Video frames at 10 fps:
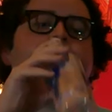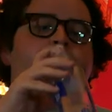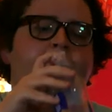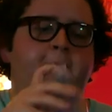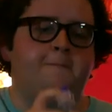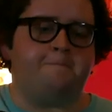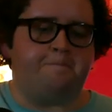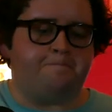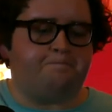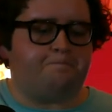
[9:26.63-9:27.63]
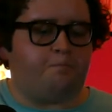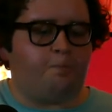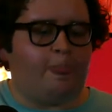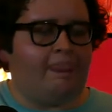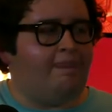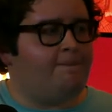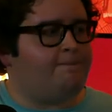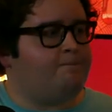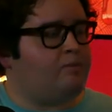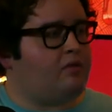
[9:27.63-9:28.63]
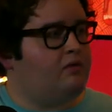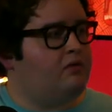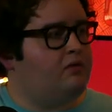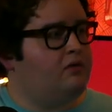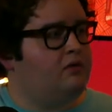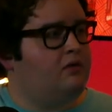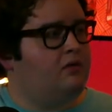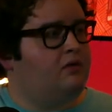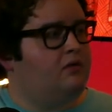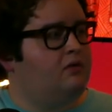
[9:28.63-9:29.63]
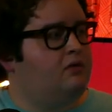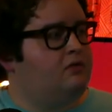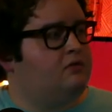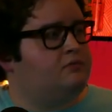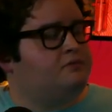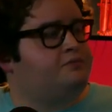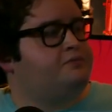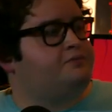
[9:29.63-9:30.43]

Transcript: (silent)